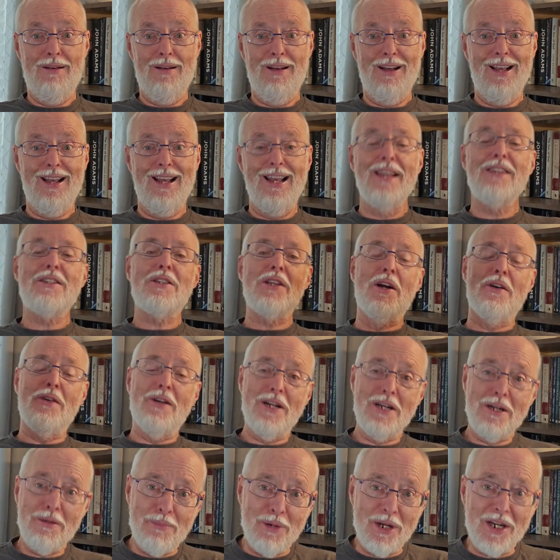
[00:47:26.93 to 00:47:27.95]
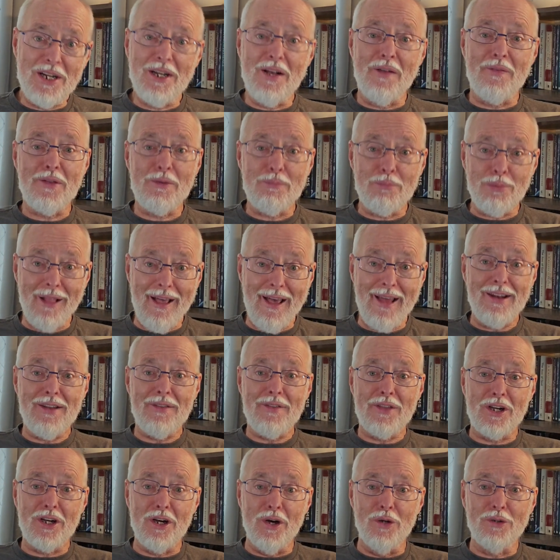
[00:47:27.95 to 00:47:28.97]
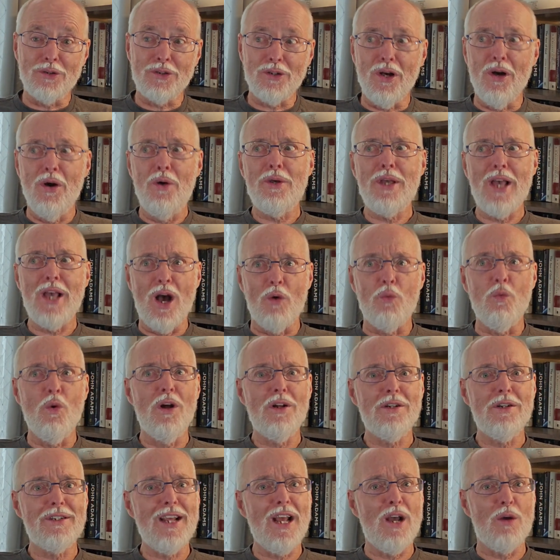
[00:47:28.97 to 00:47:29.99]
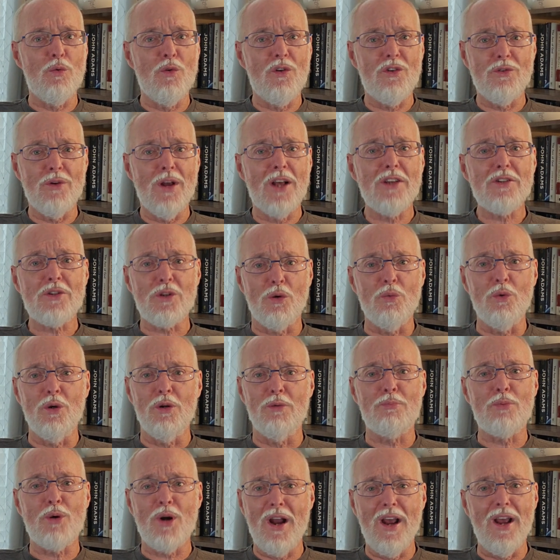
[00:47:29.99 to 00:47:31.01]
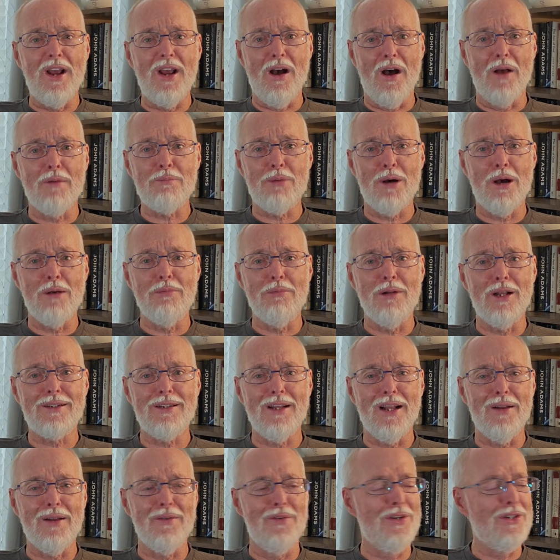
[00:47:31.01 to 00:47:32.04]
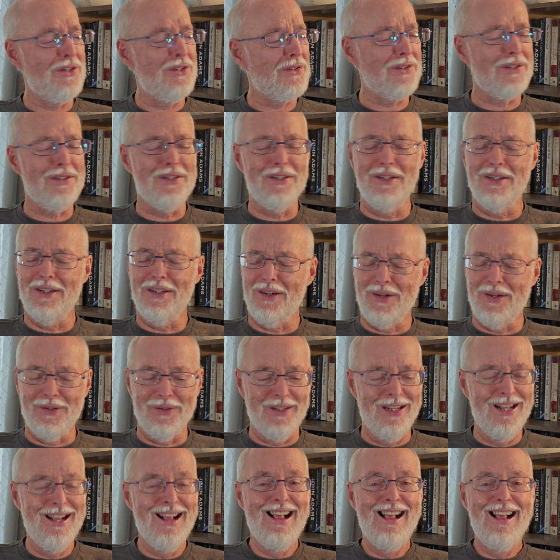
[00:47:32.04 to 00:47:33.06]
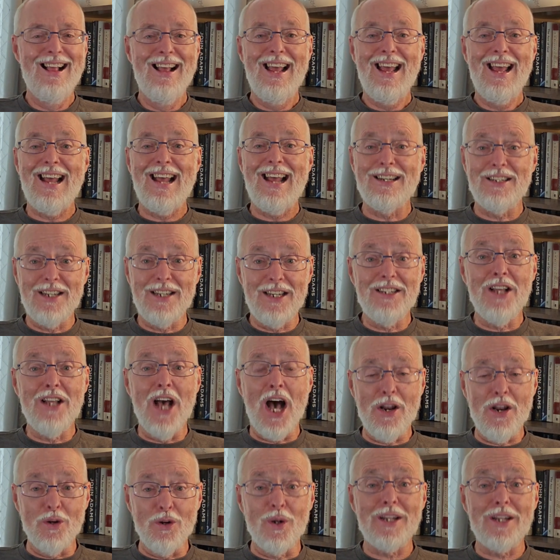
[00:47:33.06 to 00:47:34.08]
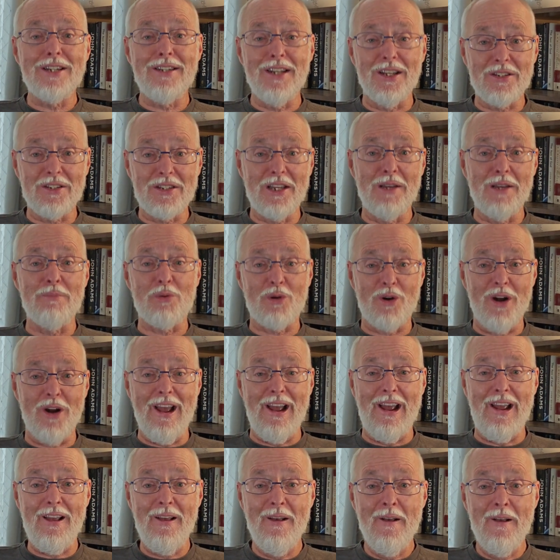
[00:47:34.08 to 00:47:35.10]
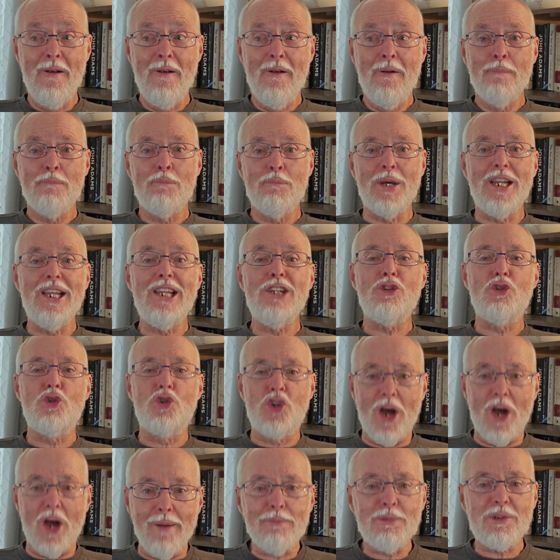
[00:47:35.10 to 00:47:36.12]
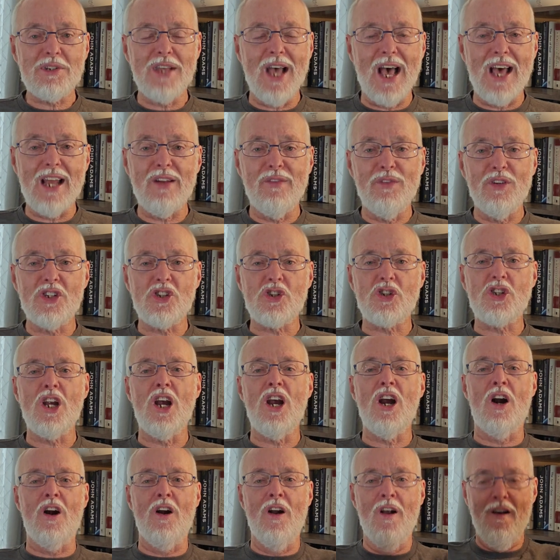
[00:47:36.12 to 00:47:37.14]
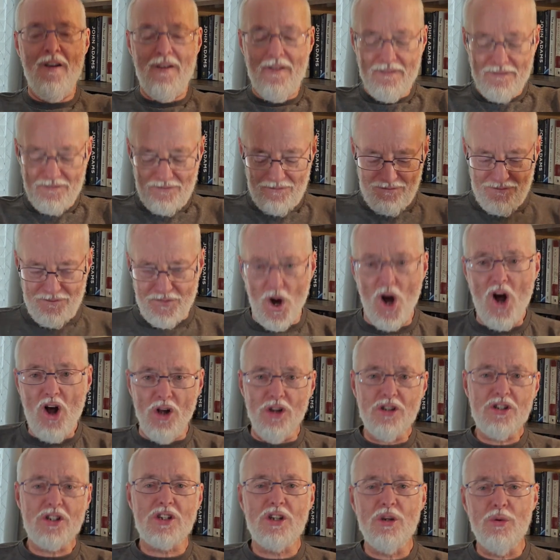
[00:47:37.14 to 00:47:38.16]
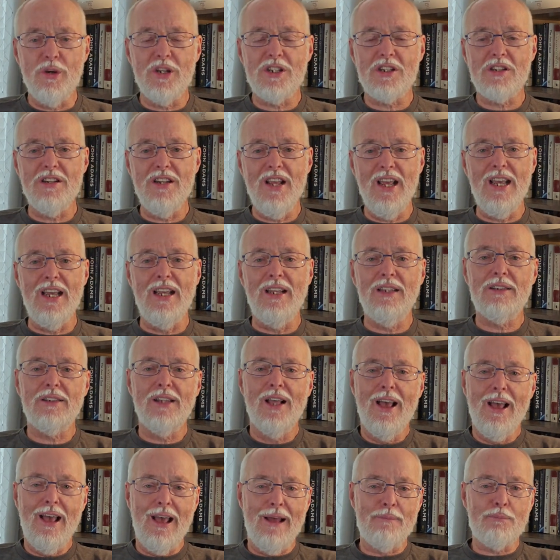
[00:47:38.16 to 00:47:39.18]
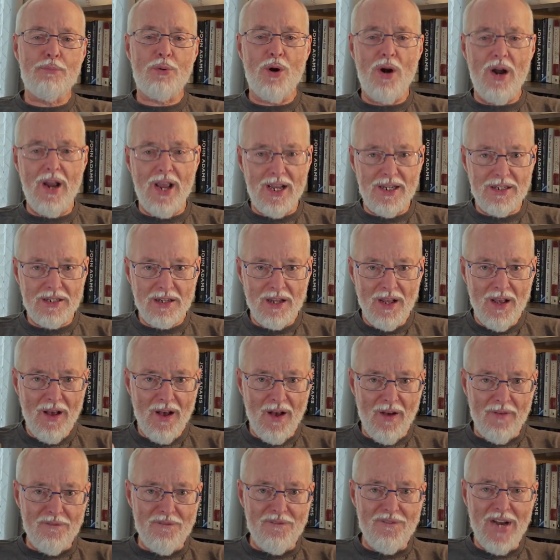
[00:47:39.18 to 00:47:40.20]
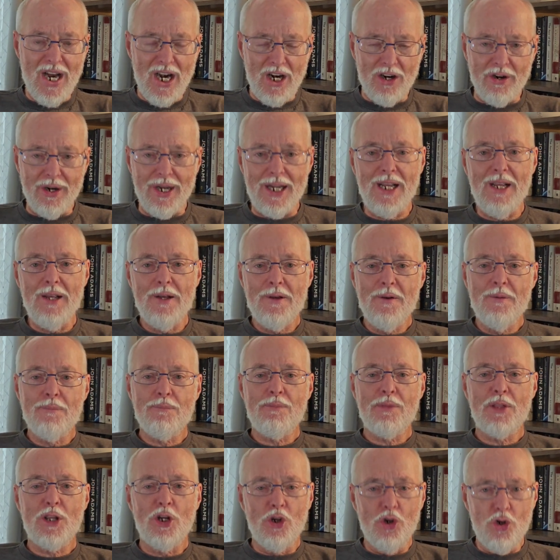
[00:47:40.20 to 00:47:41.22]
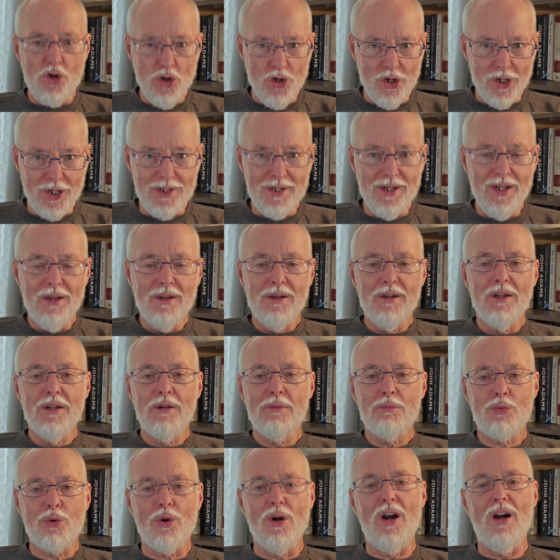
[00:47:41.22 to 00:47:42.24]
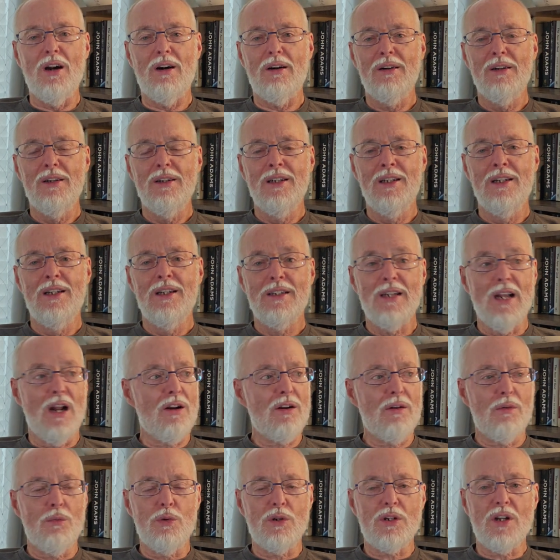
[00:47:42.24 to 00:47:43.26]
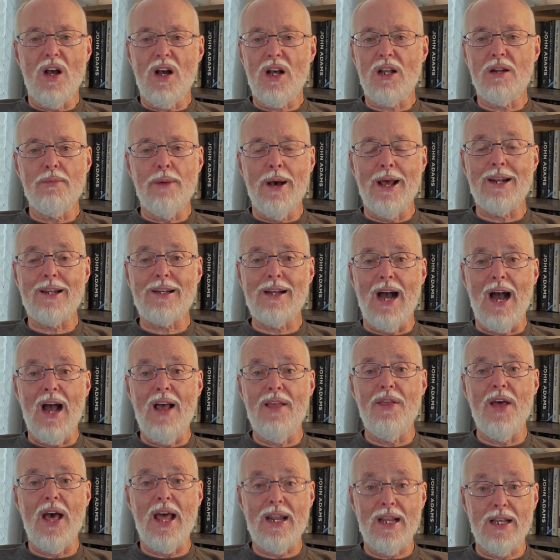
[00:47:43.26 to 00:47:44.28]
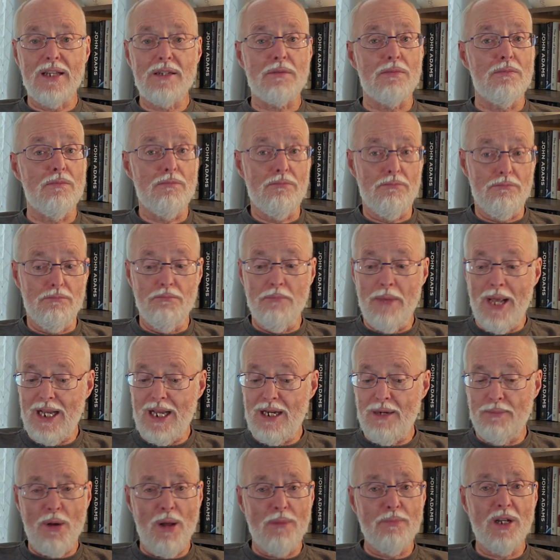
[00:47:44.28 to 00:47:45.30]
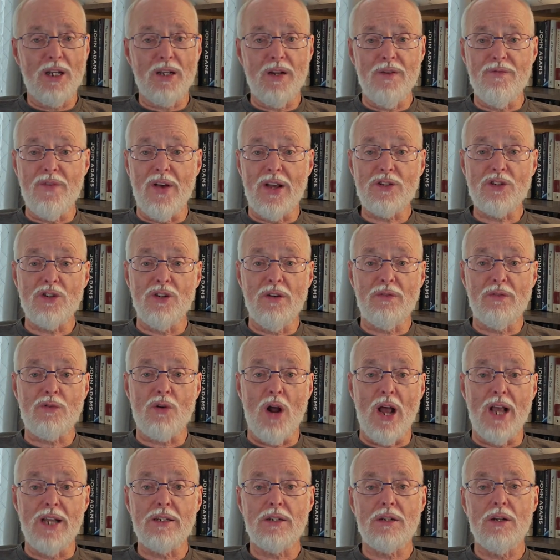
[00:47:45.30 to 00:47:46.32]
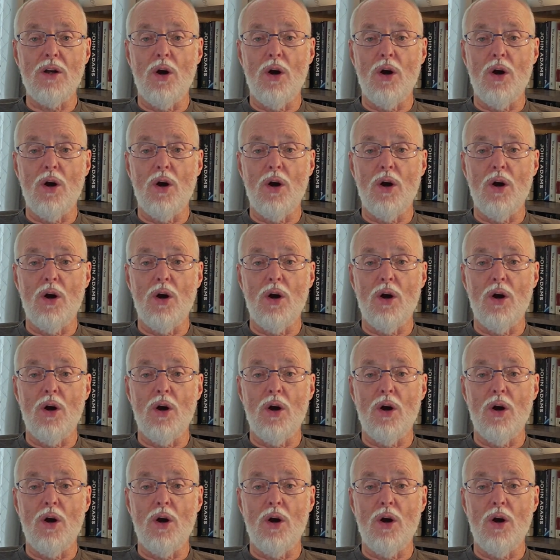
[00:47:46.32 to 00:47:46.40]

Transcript: Is there anybody on the planet that goes, oh yeah, one day Russell will pray on public television? and not only does he pray, but he jumps out of his chair, falls to his knees, and prays a very good prayer. Now, we're talking about a guy that has made a public confession of Christ